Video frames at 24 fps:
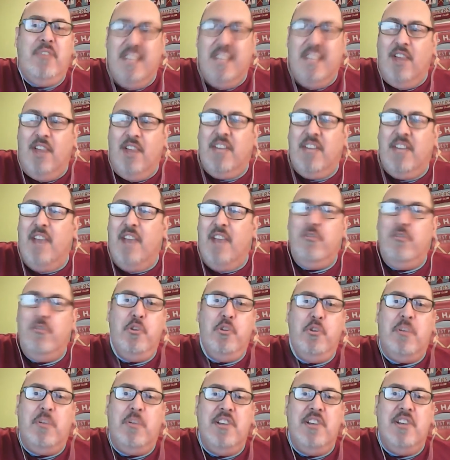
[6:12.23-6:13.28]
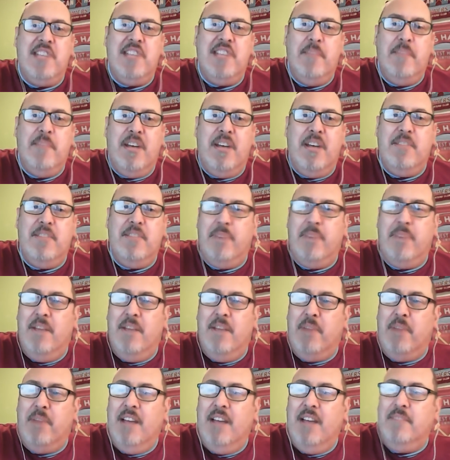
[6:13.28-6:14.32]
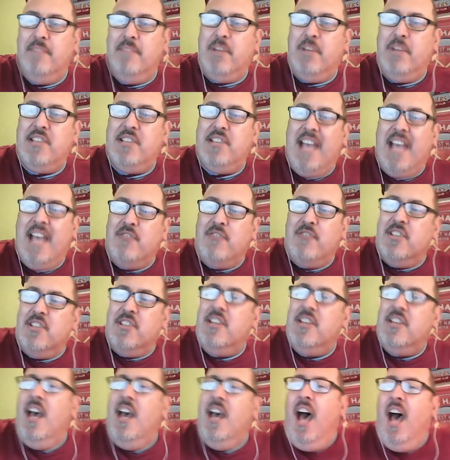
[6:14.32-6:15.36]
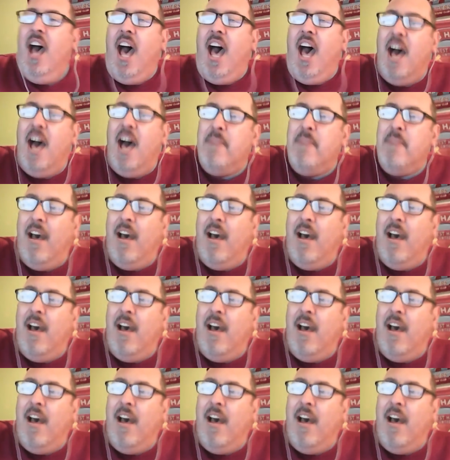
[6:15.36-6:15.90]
dokie. I thought you were going to say by Scousers. Come